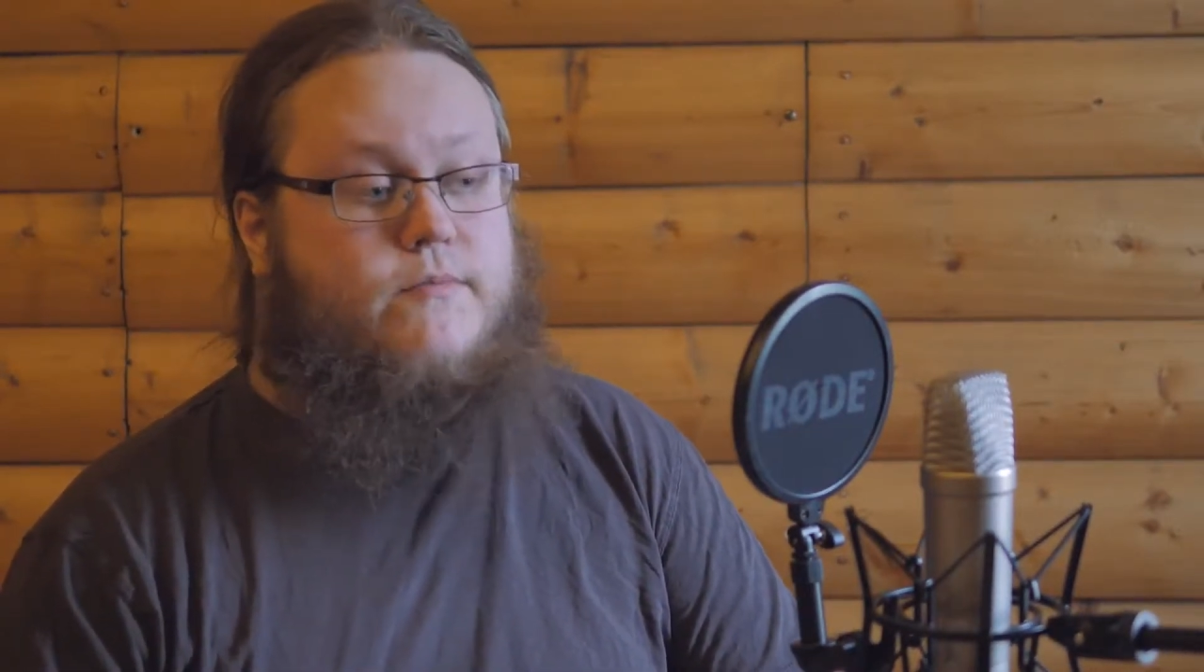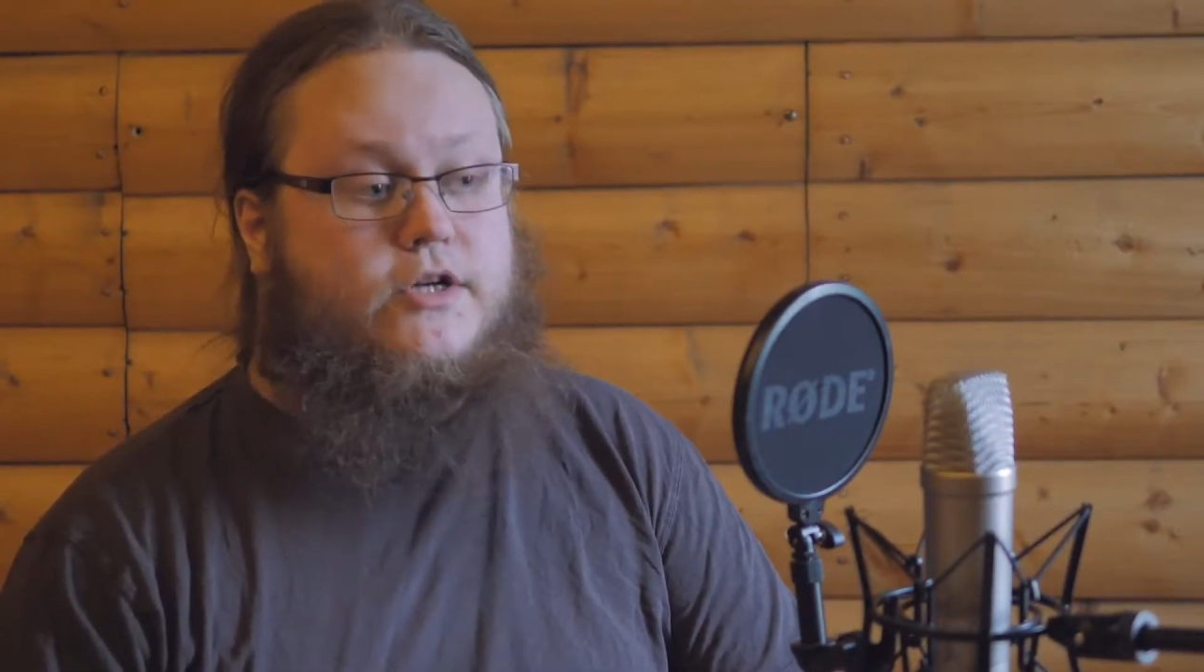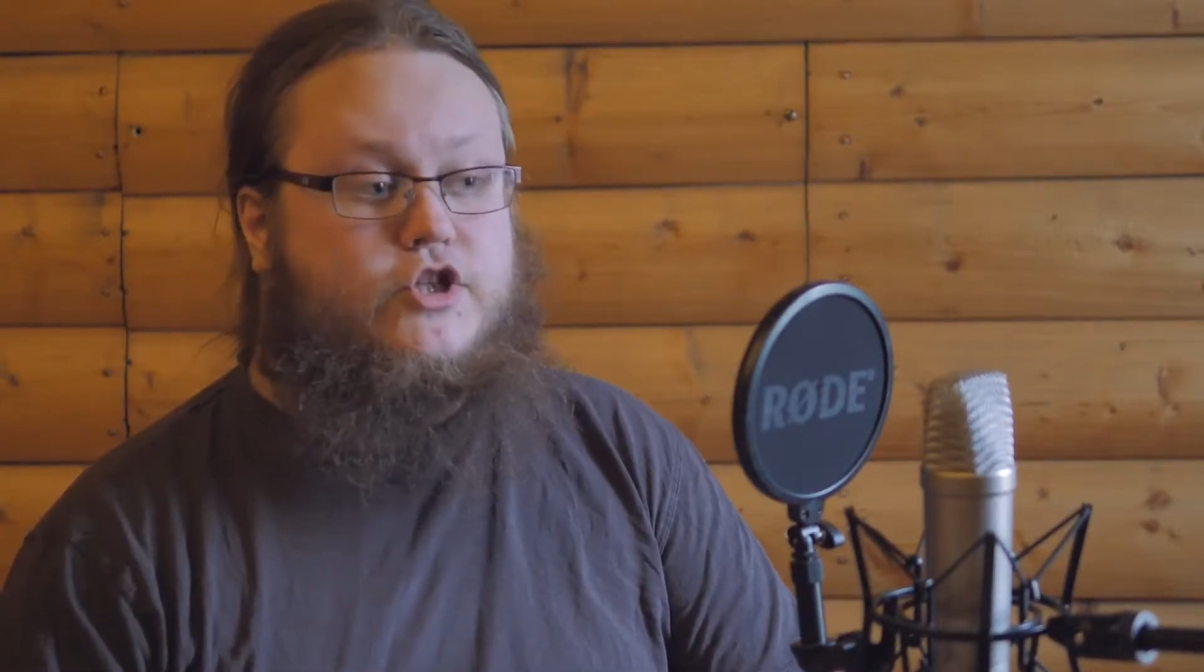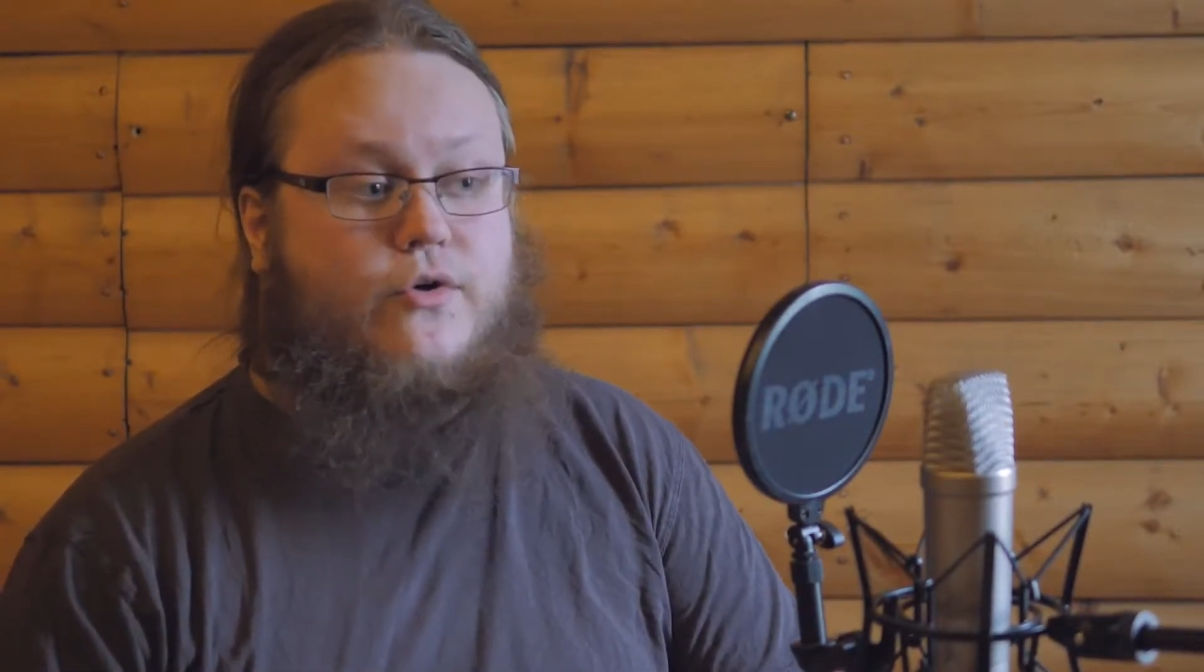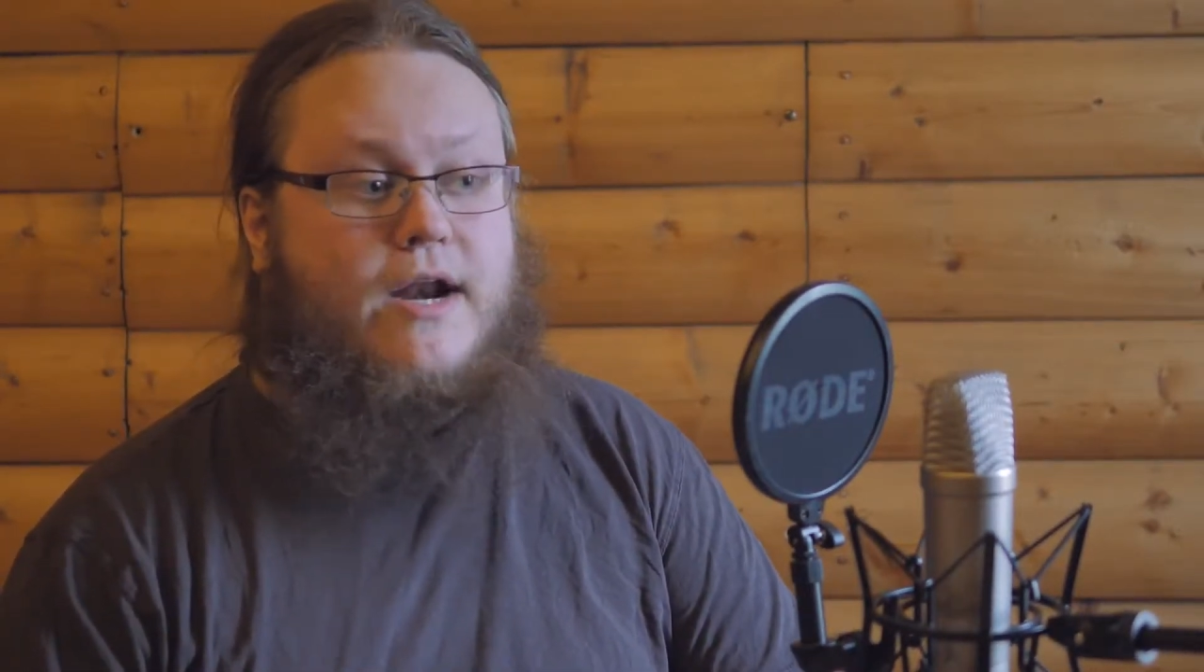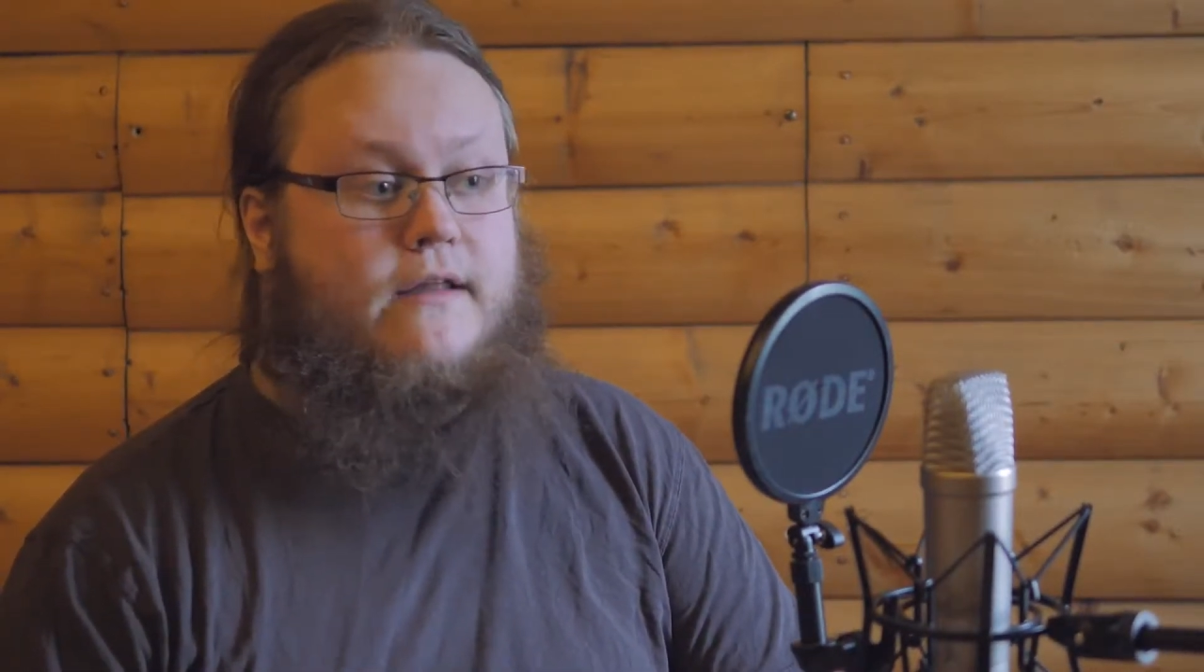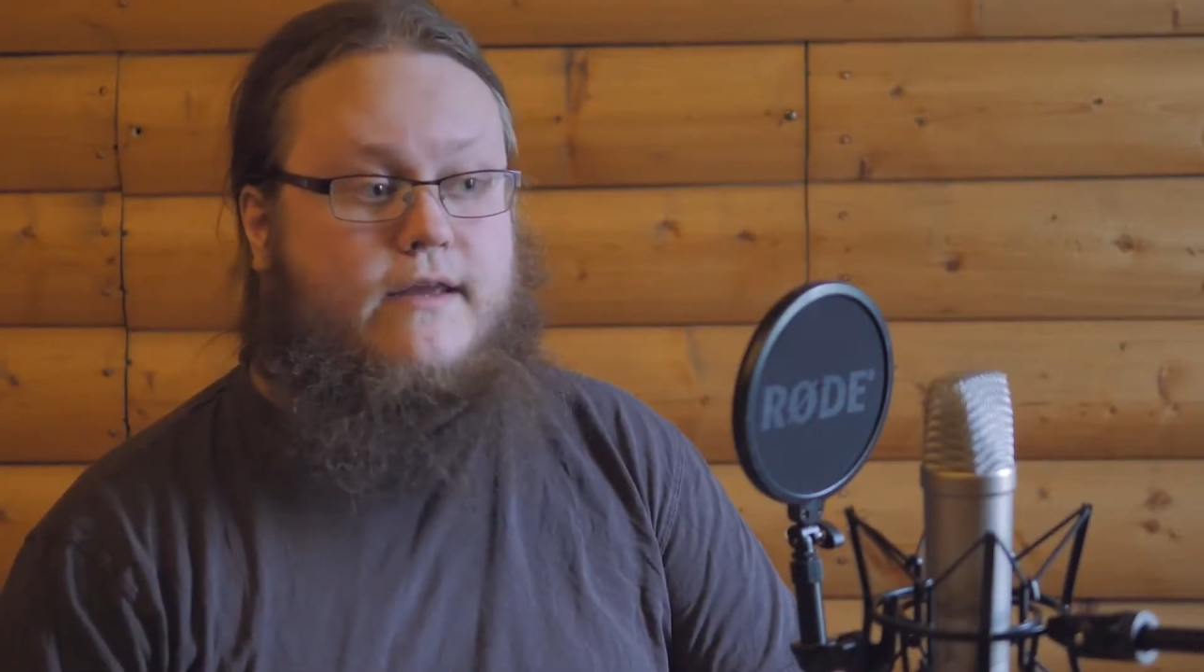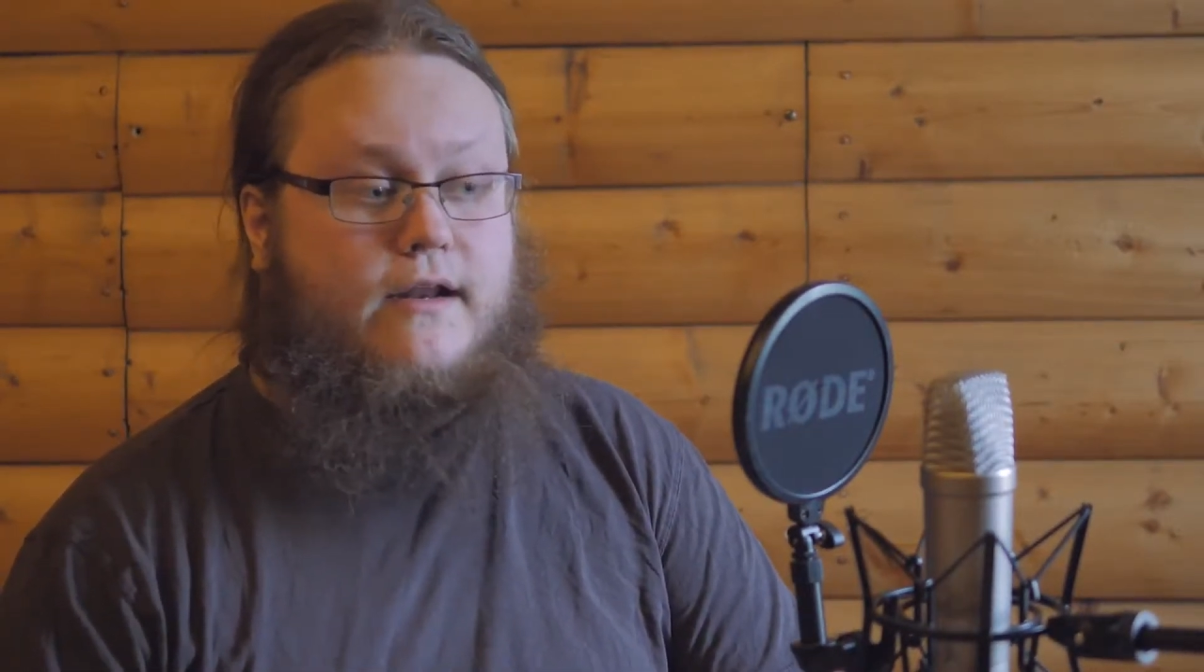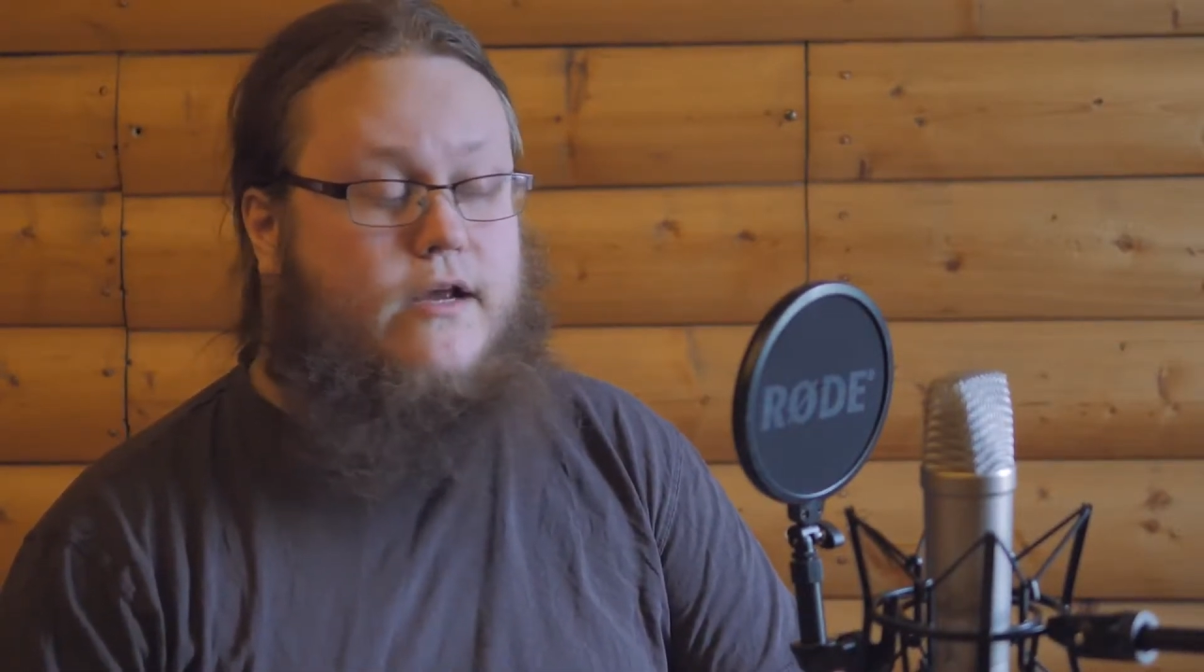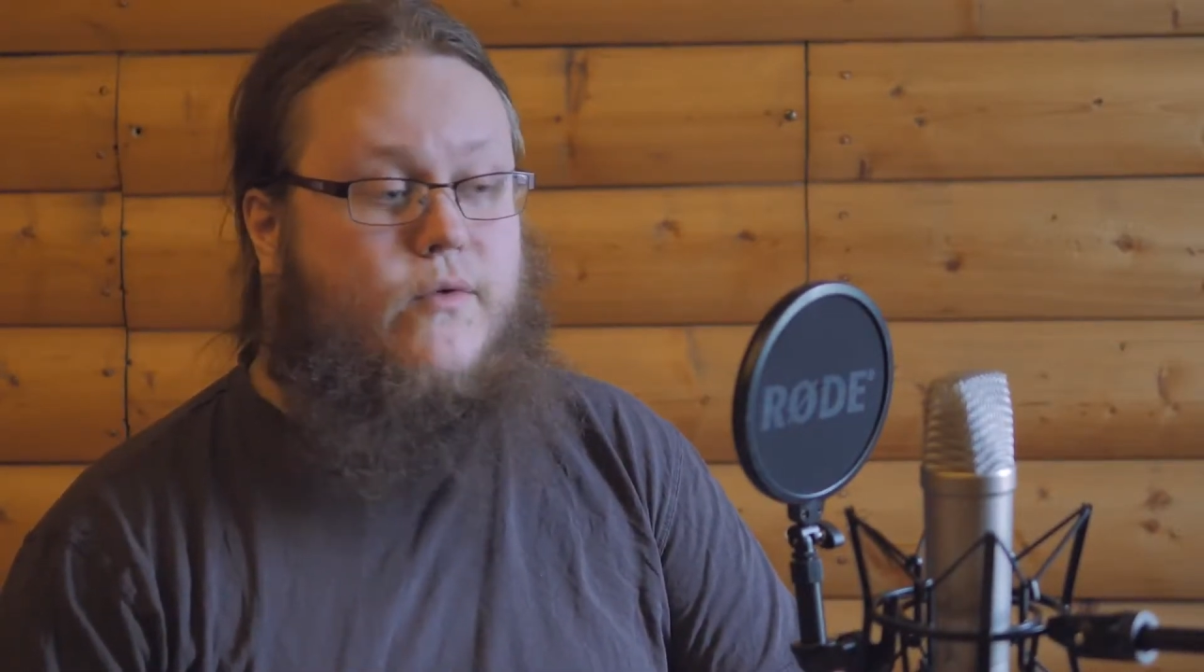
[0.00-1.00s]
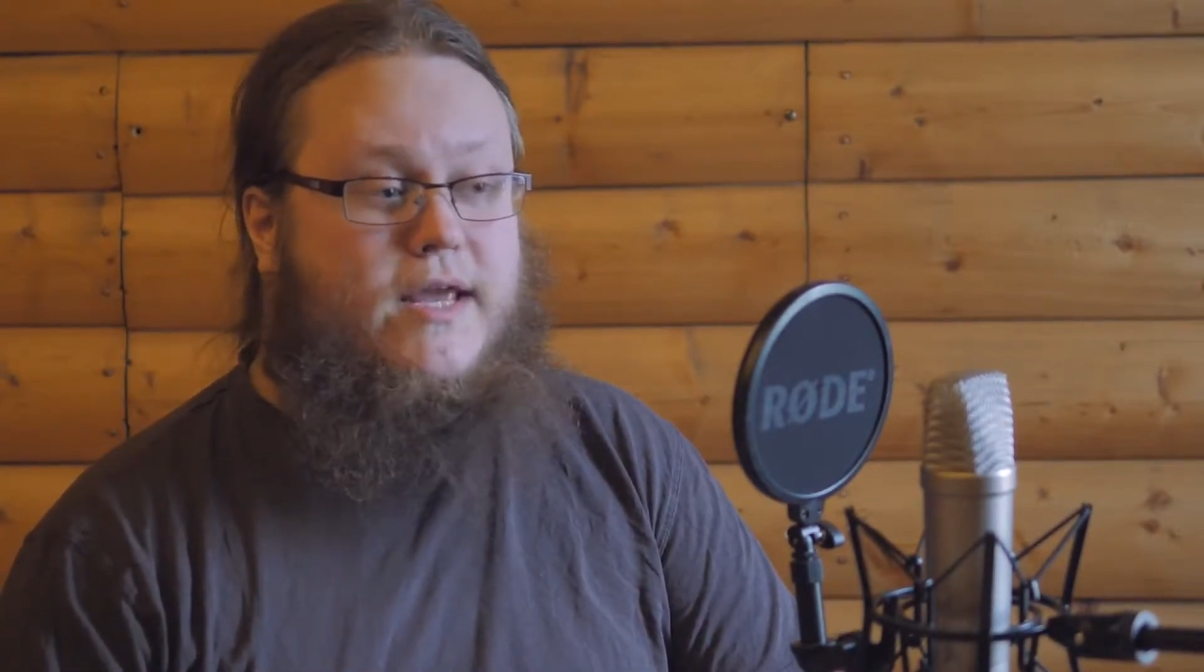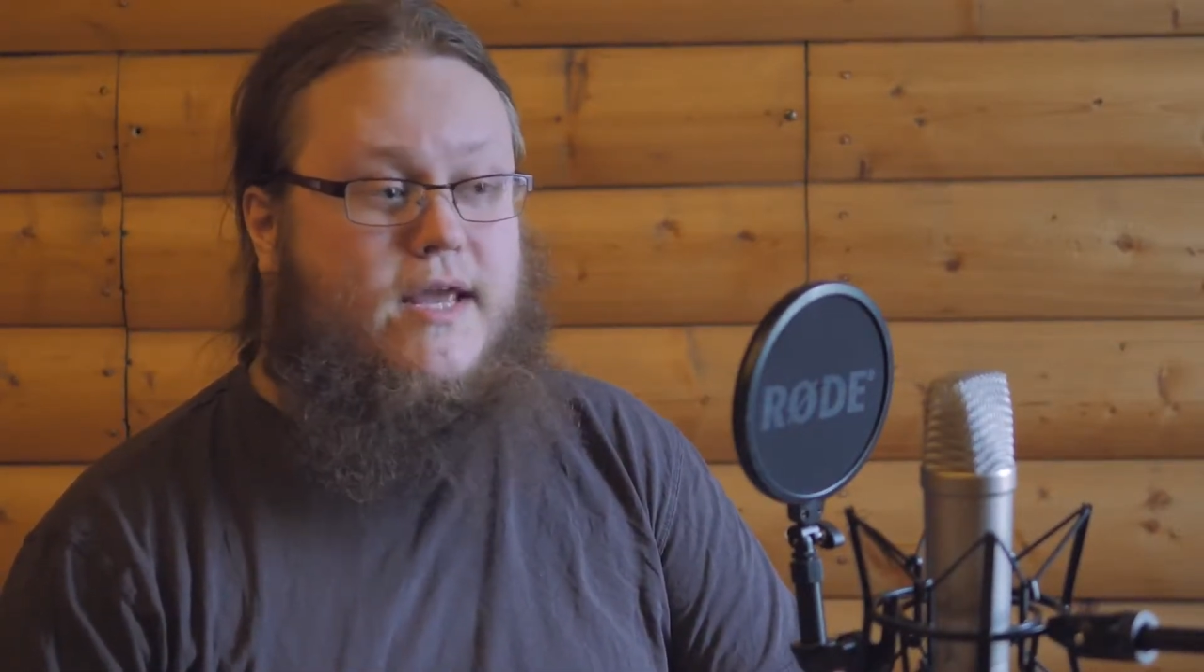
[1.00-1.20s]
much or anything. Like